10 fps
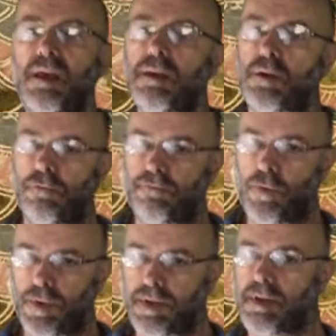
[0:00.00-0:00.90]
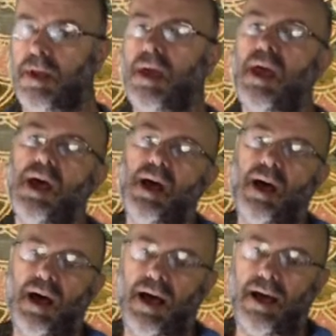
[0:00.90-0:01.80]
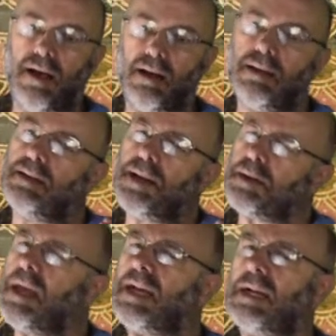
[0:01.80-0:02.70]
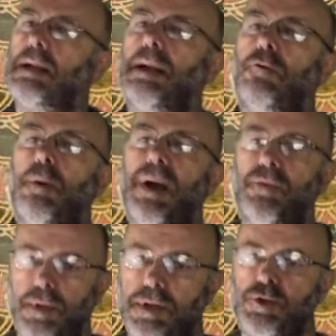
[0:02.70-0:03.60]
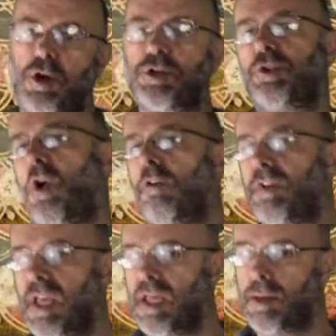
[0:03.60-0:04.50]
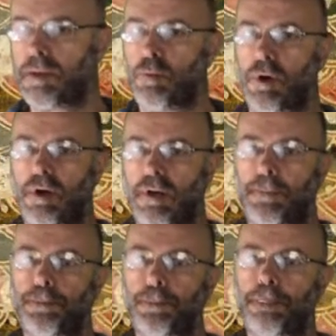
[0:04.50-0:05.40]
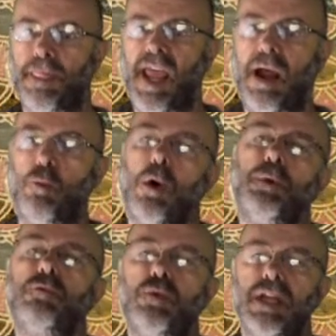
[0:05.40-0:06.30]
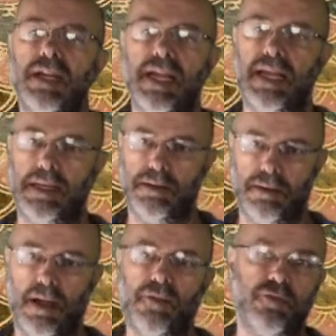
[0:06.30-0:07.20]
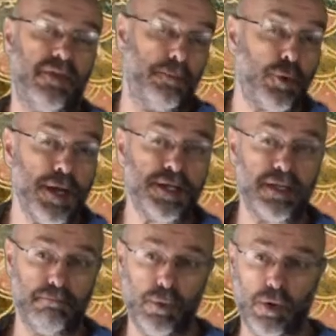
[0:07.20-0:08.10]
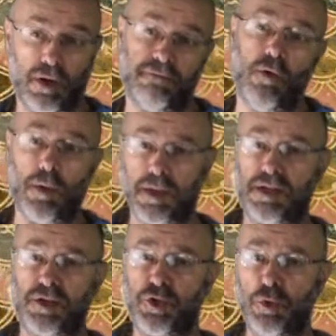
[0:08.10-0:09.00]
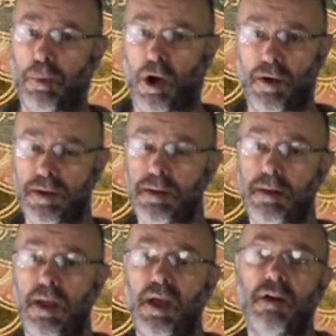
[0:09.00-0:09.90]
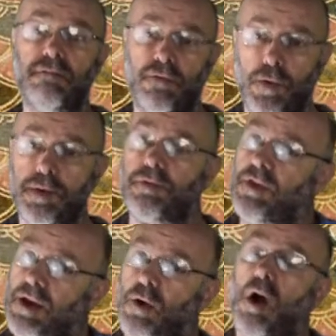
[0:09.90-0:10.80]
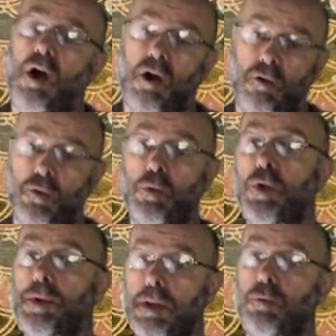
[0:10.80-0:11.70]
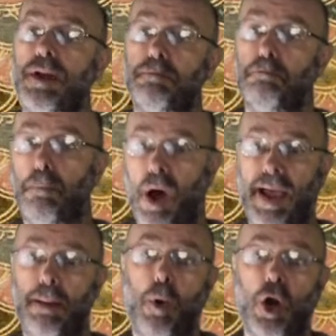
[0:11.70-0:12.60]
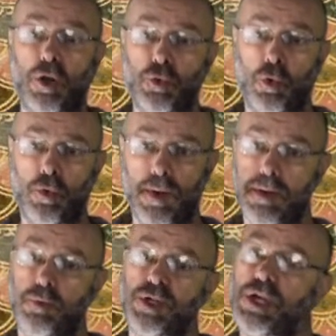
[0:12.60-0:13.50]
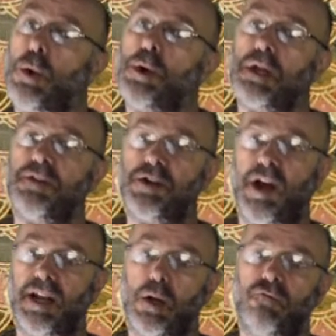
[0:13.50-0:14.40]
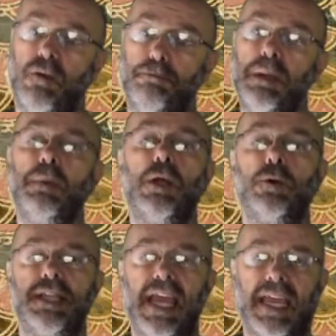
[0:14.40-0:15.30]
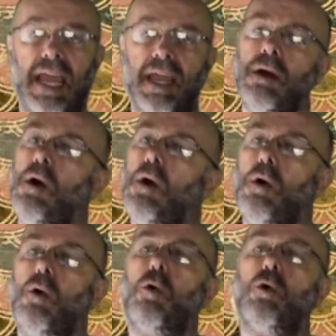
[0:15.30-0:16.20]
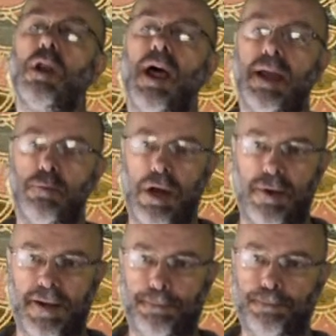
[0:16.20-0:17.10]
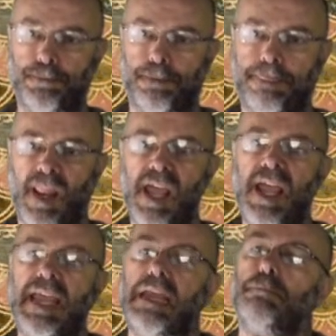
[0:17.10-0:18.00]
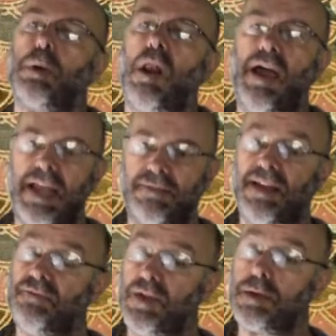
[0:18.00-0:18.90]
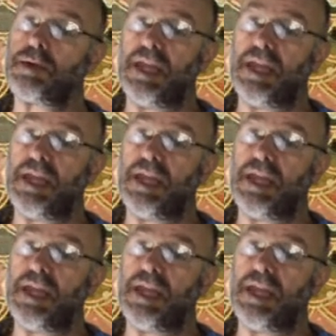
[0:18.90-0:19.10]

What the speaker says: So first, let's get clear about the structure of his work. And what we read in the printed book falls into two parts. First, there are the words written by Apollodorus, which go under the title of the Bibliotheke, or library, implying that this